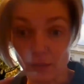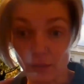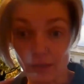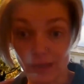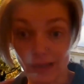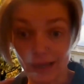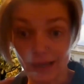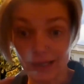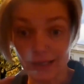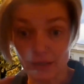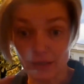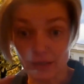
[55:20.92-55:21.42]
that we
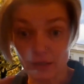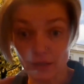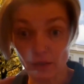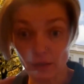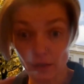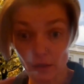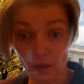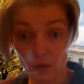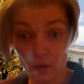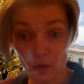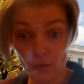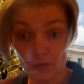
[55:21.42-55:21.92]
get asked a
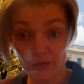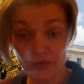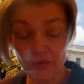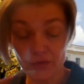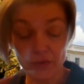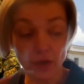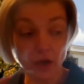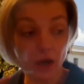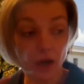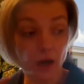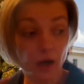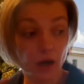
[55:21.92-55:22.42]
lot.
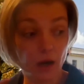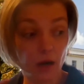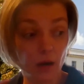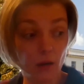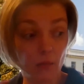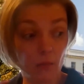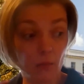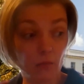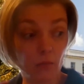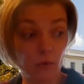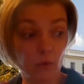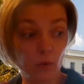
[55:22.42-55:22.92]

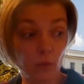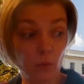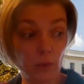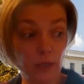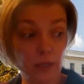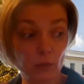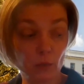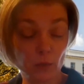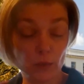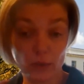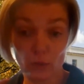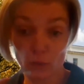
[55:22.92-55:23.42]
Um,
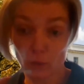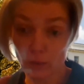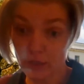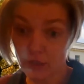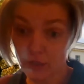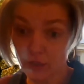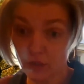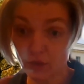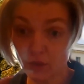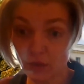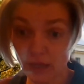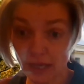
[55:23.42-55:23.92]
we, we, we
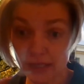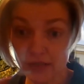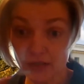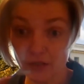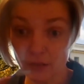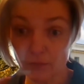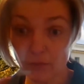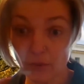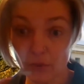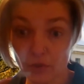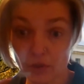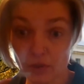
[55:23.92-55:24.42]
do get
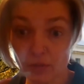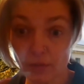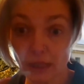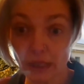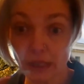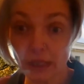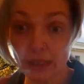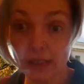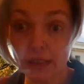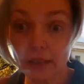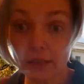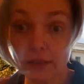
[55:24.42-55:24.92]
some
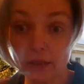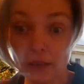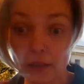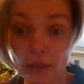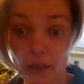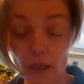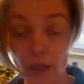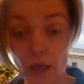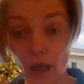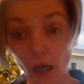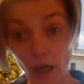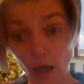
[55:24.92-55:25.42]
pushback
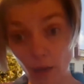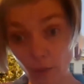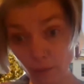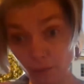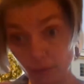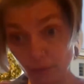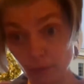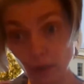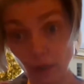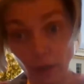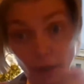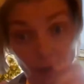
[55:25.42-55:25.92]

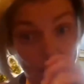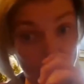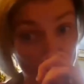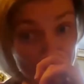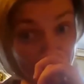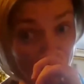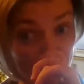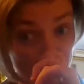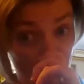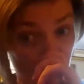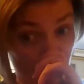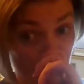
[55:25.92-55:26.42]
um,
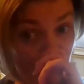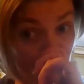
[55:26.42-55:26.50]
from